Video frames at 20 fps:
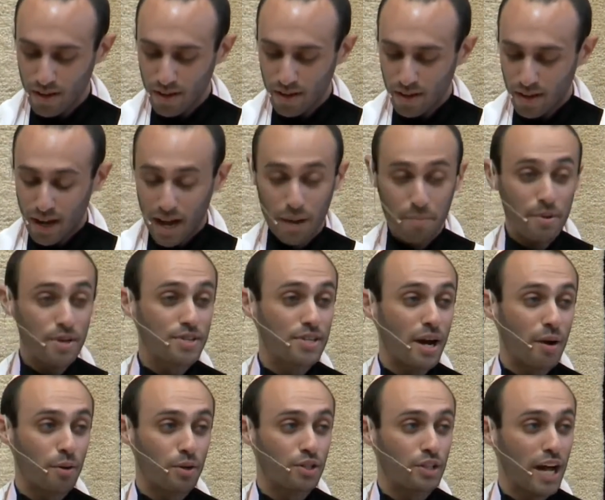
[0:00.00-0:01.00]
I miss
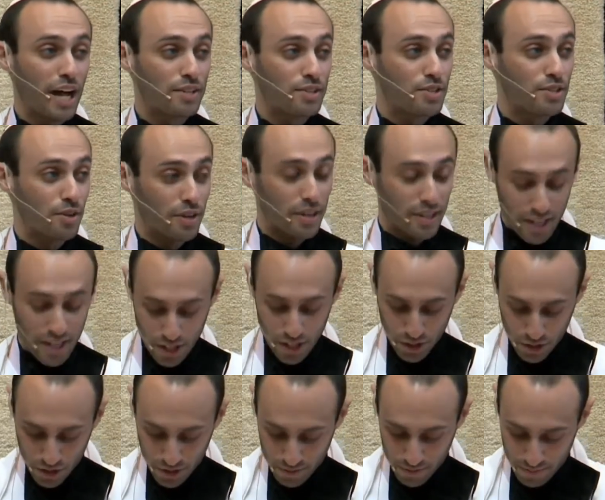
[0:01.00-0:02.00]
our chats during
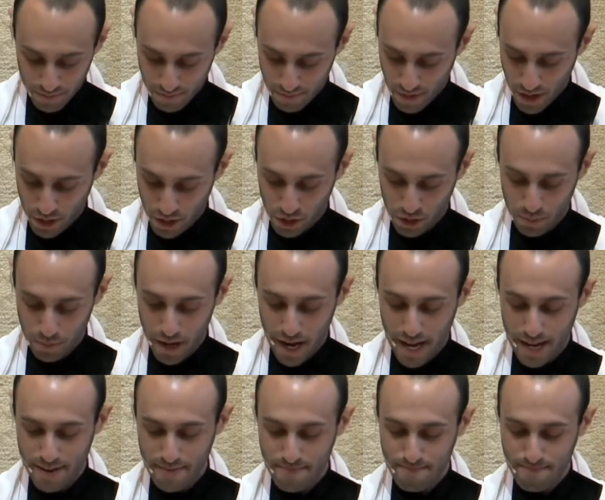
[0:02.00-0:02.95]
Kiddush on Shabbat.